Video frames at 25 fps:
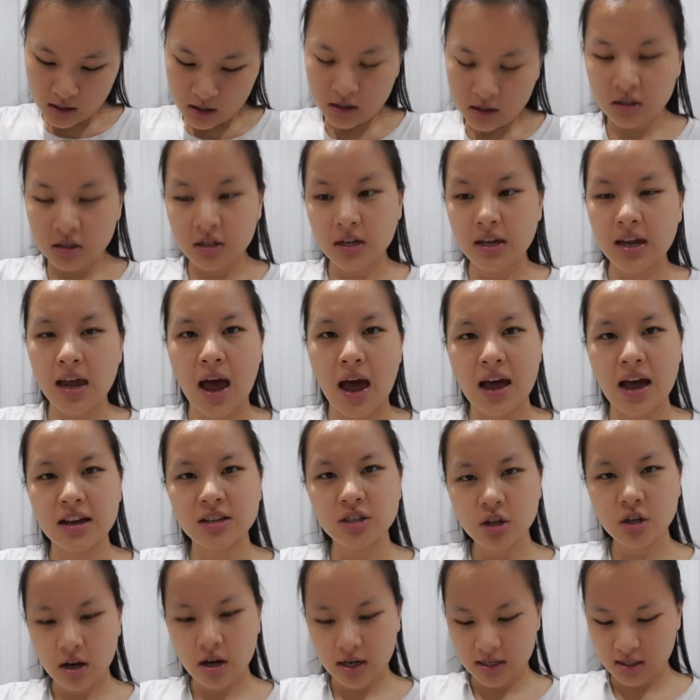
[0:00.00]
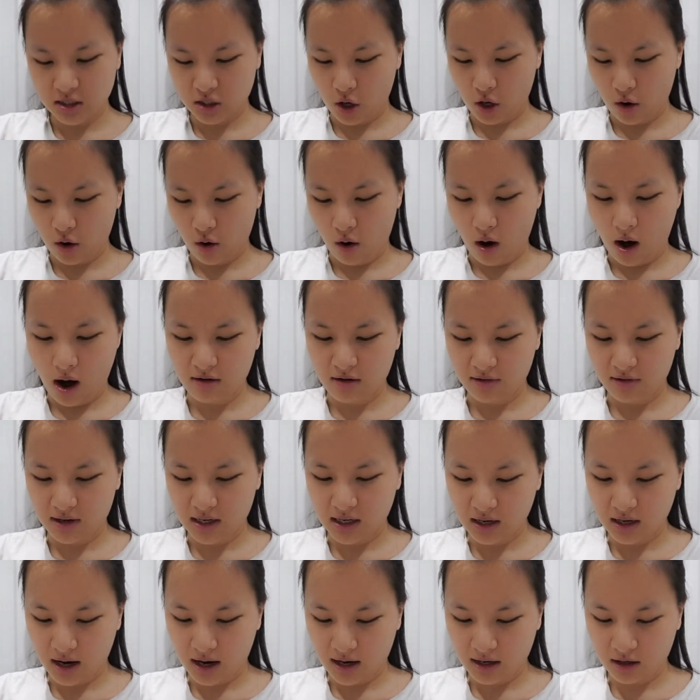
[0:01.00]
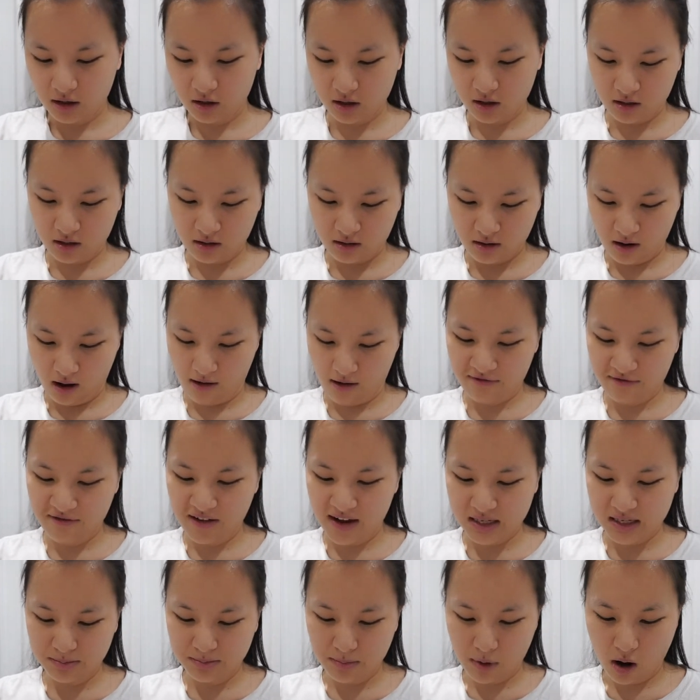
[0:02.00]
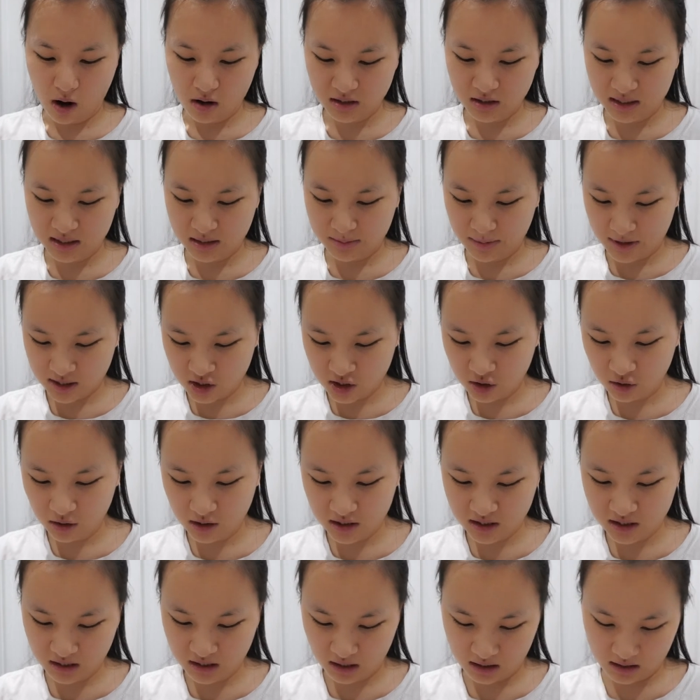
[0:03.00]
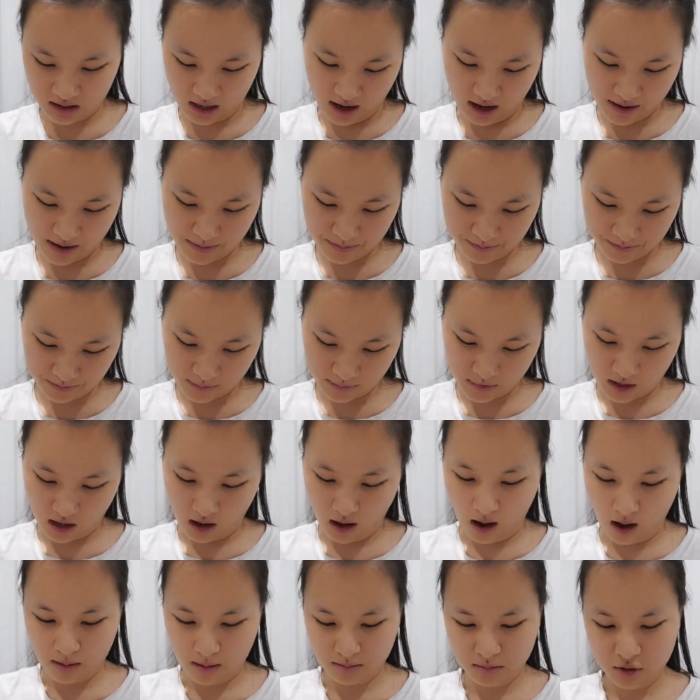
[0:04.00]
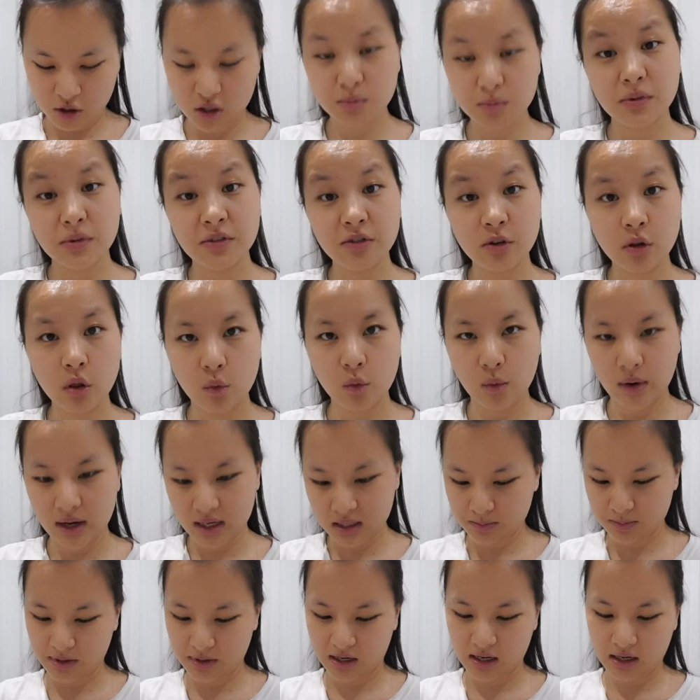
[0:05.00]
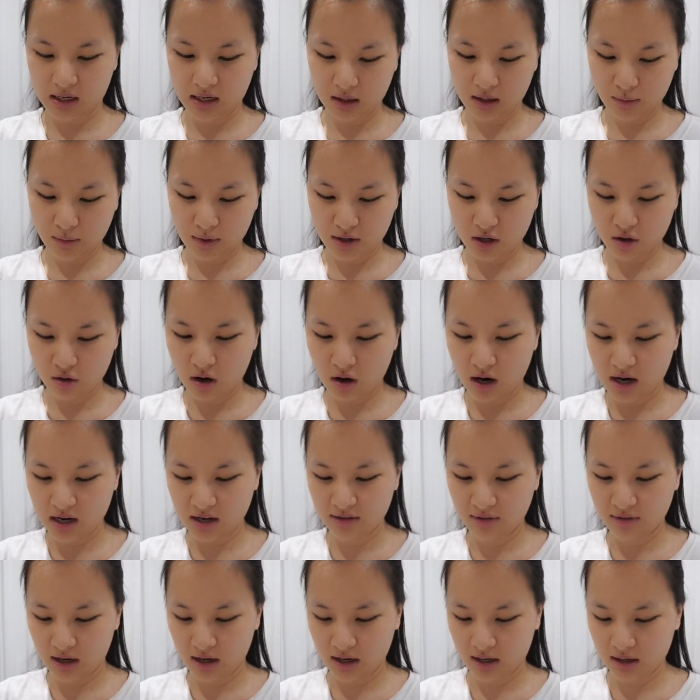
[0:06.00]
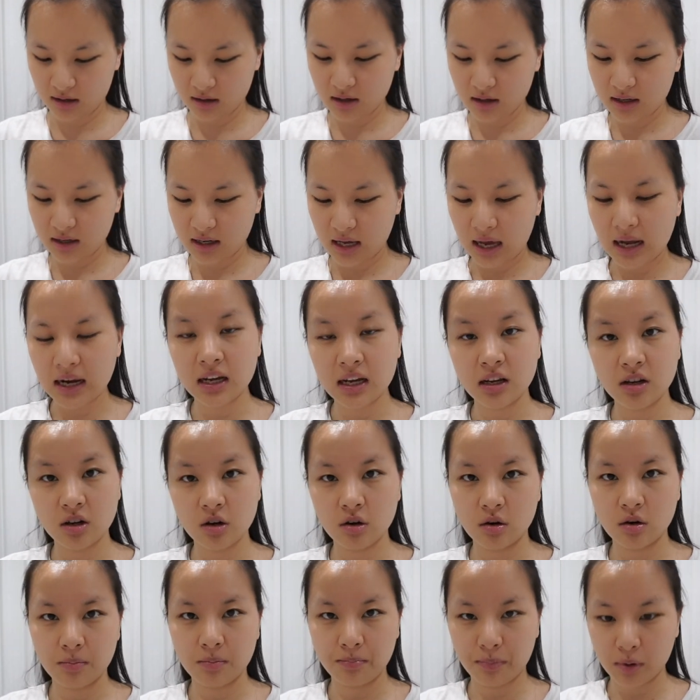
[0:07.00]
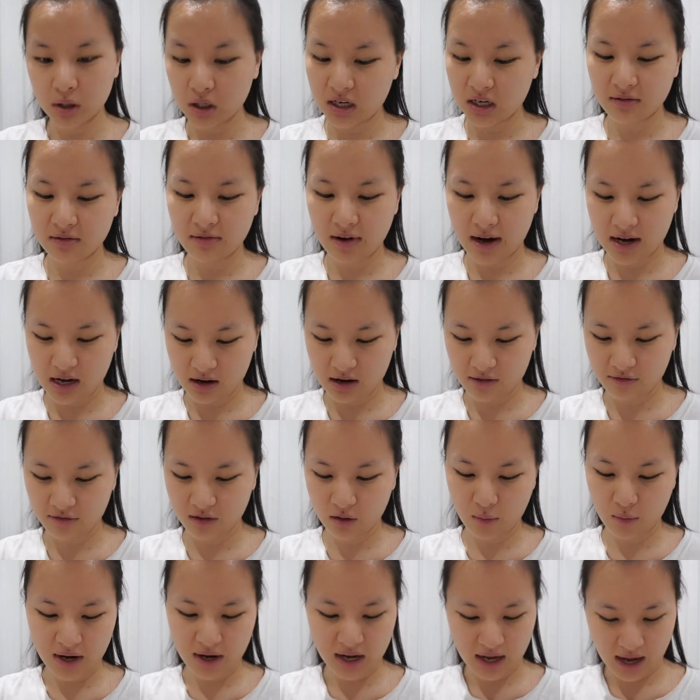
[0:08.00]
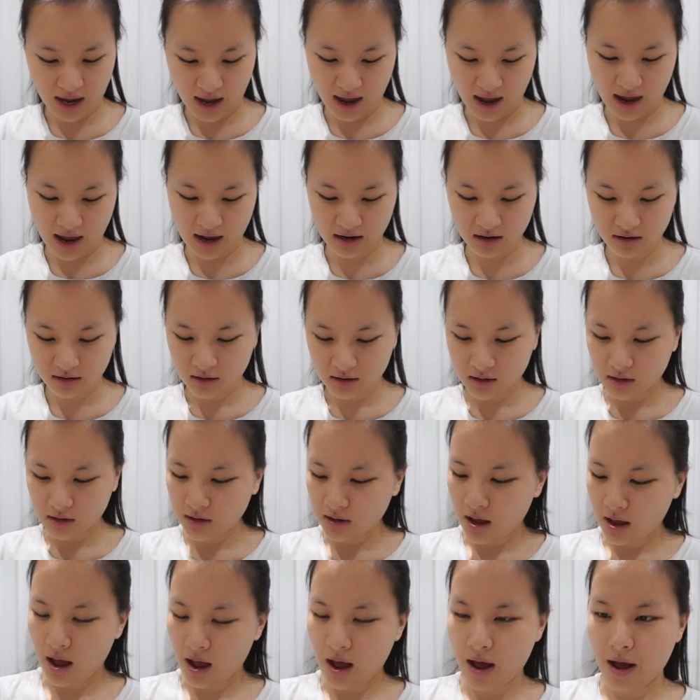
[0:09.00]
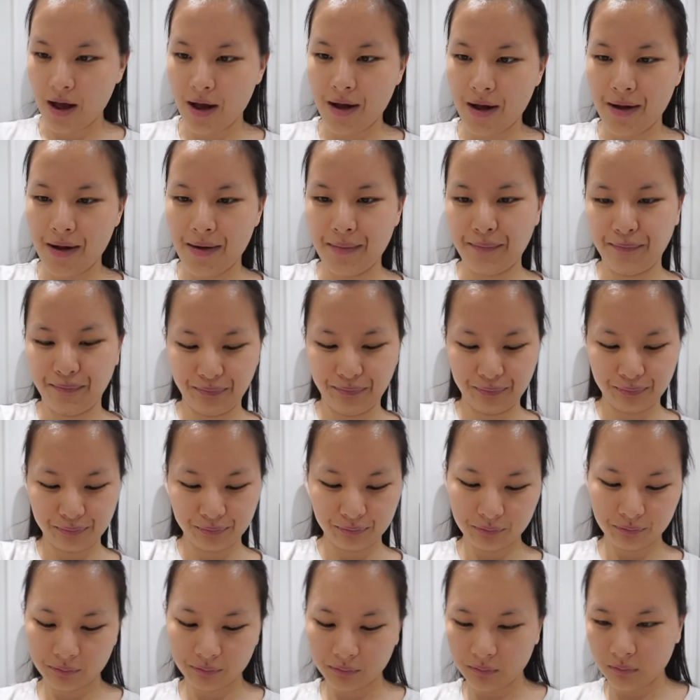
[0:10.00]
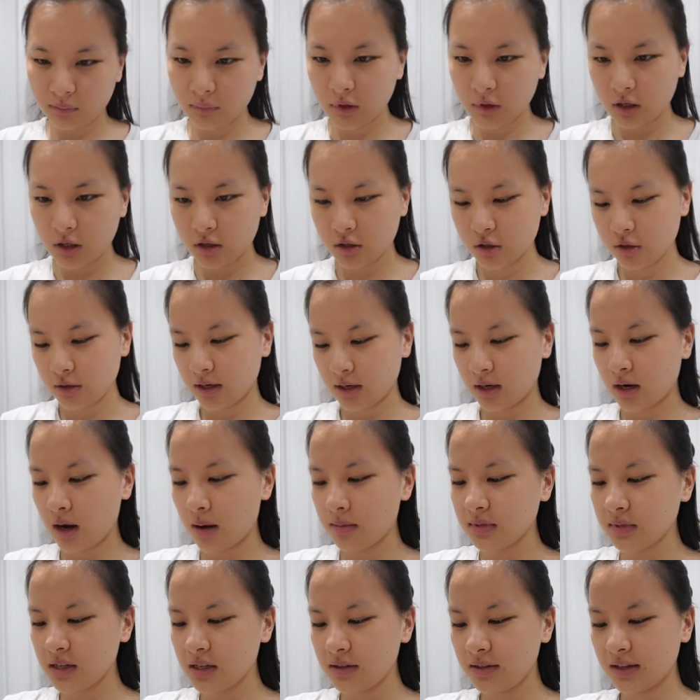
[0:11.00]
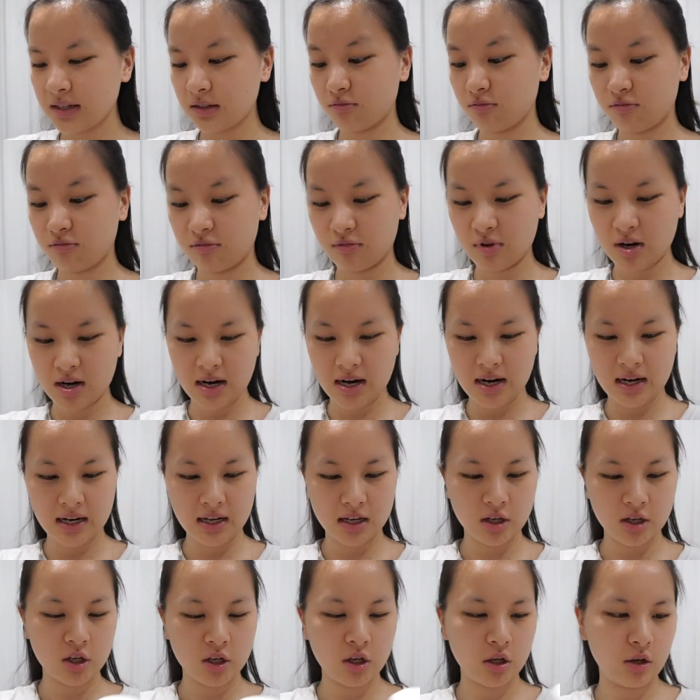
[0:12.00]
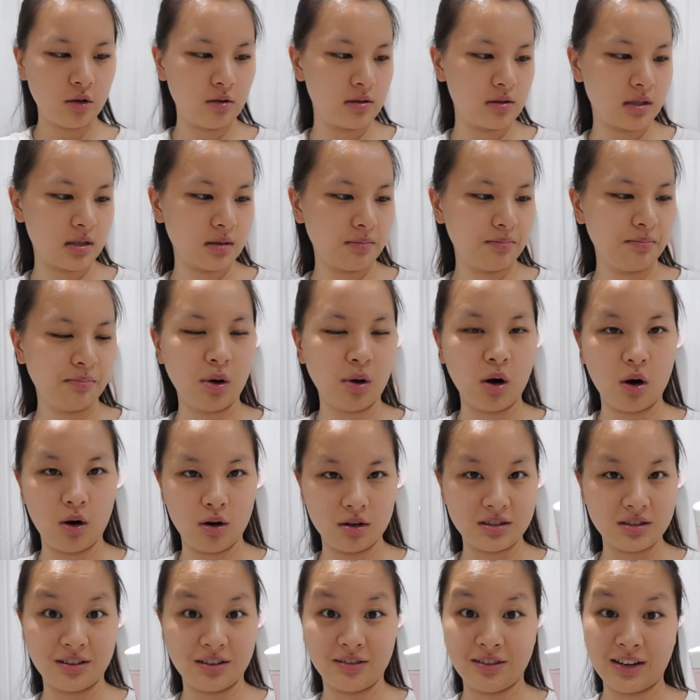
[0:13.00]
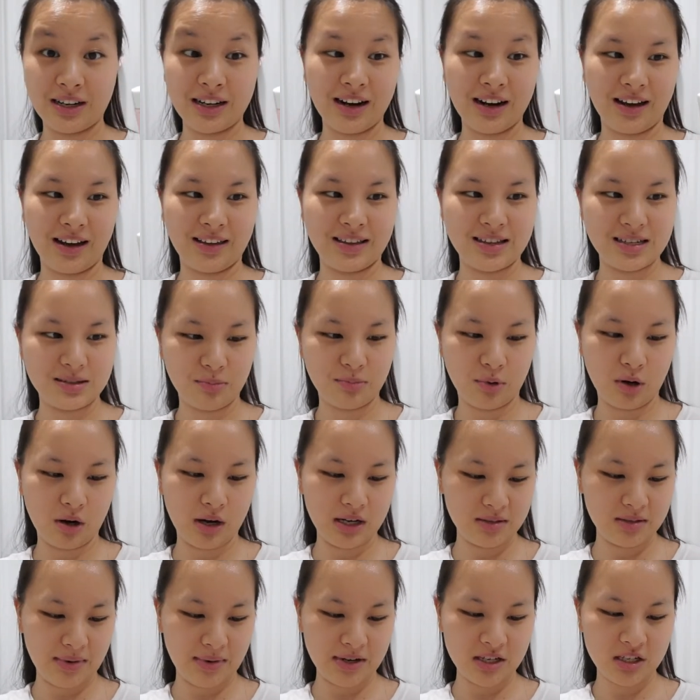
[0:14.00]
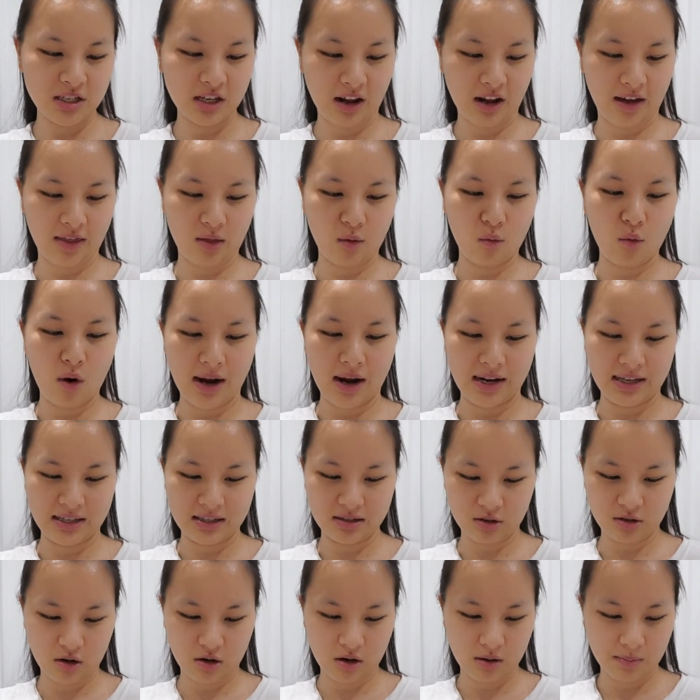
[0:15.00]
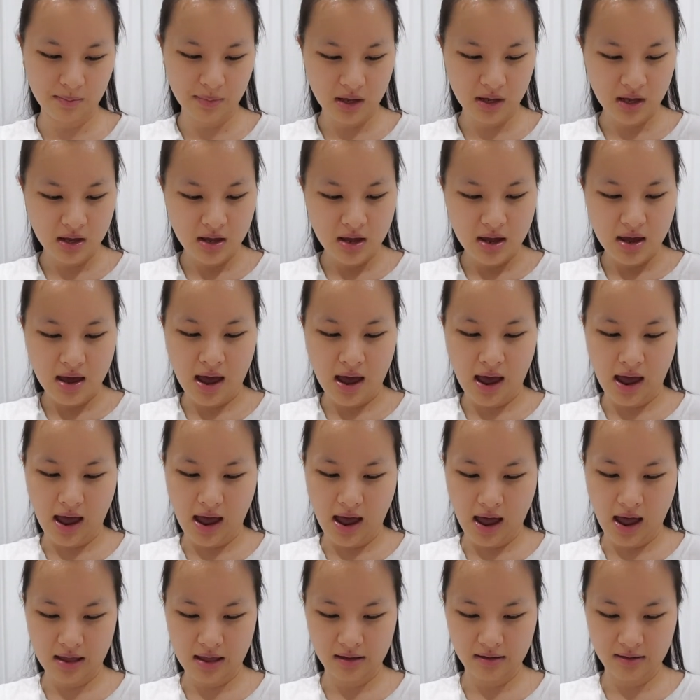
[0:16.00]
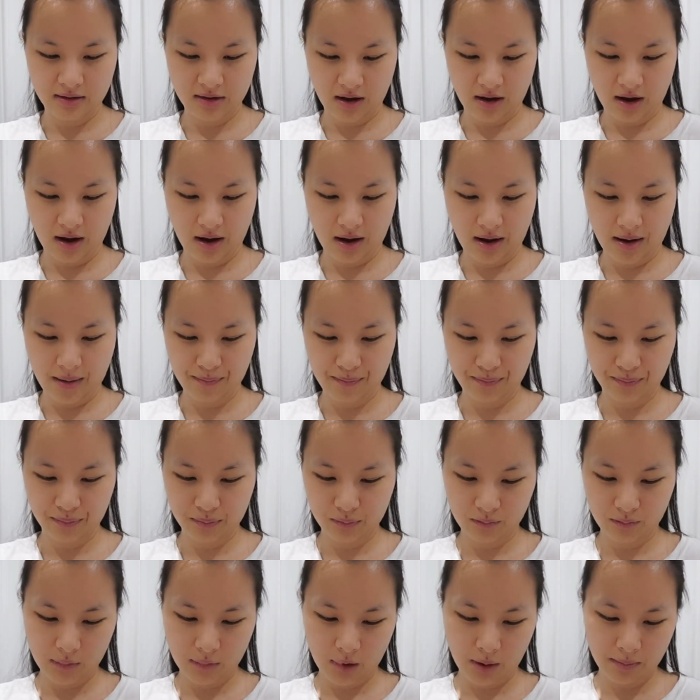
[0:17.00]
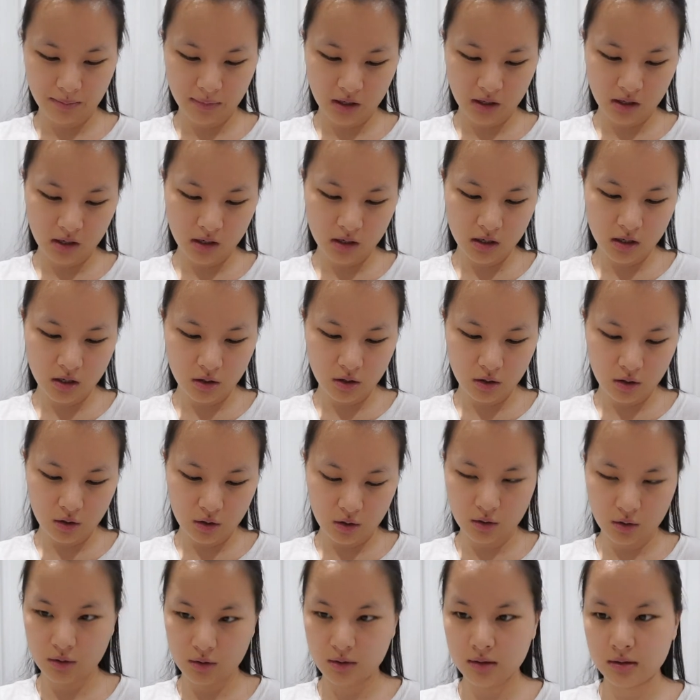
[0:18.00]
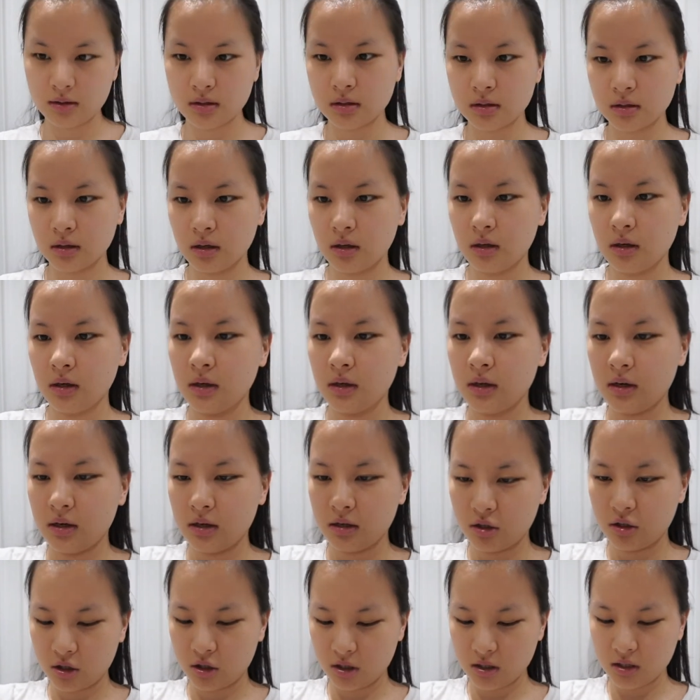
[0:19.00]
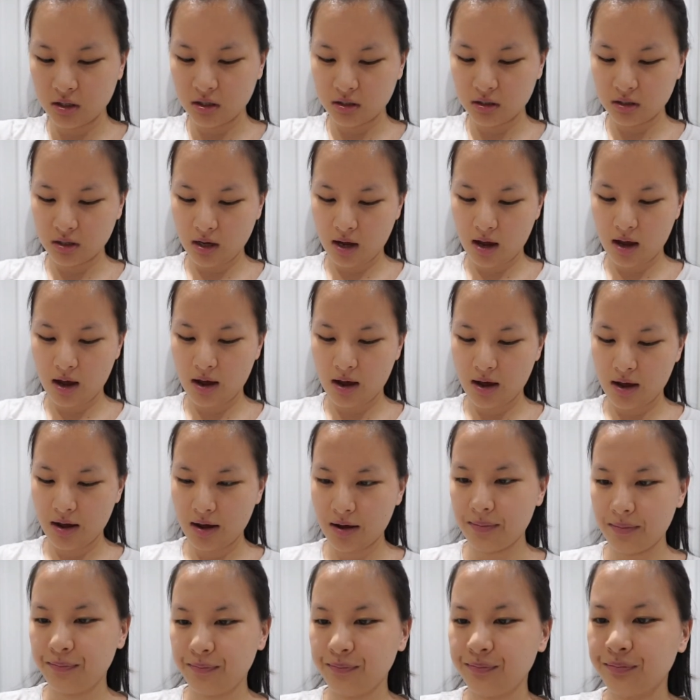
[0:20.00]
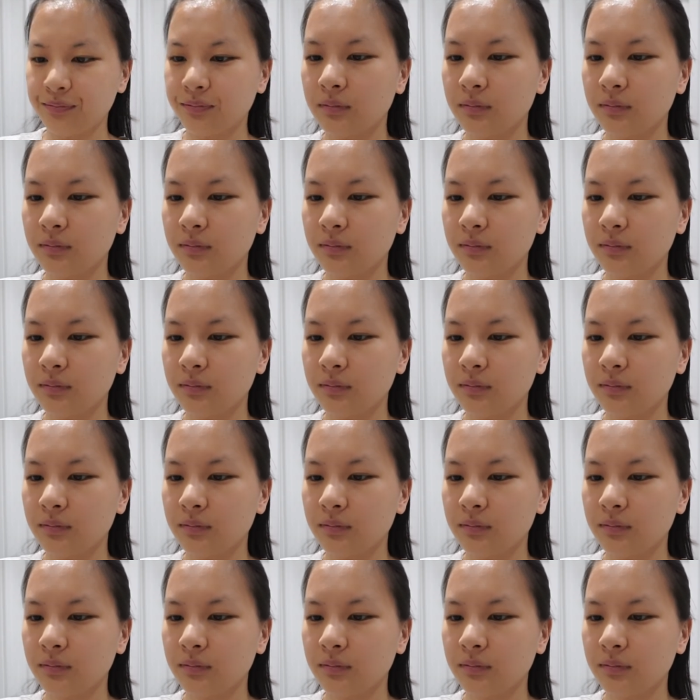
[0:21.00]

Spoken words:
So yeah, as you guys know, I really like a good face mask, especially on a Sunday, just before the week's beginning, when you're kind of like getting your body ready for the week ahead. So it comes in this really cute pot. I really like this pot, especially like the white top. And I'm gonna use just I